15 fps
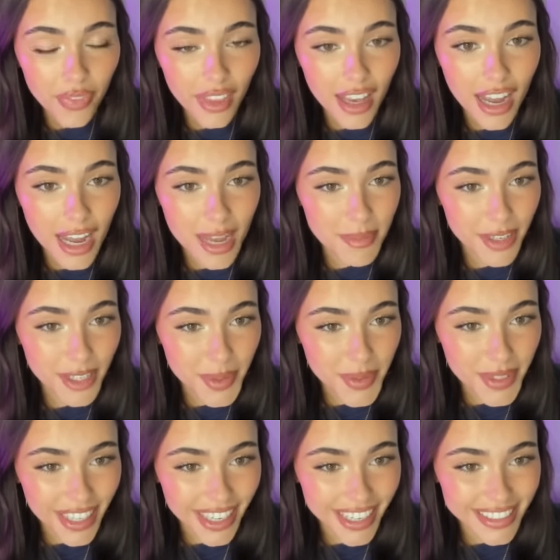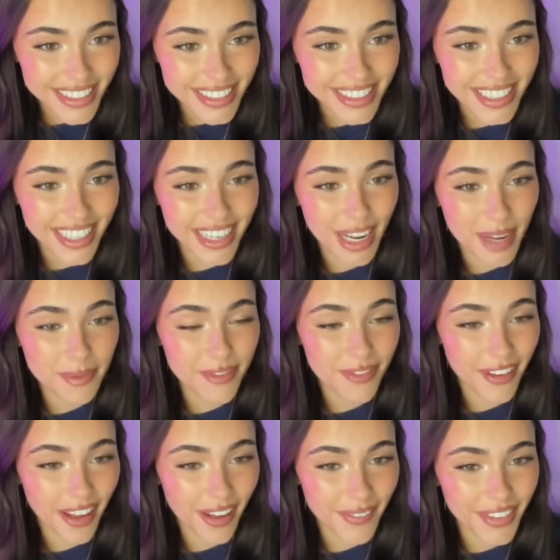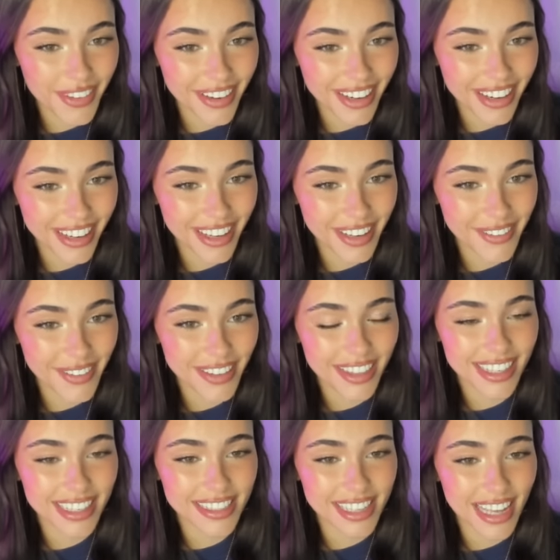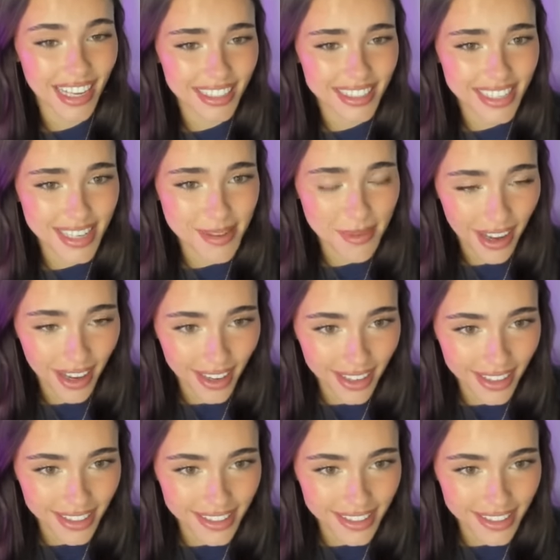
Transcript: I met you in Kansas City and I'm 5'3 and we're the exact same height.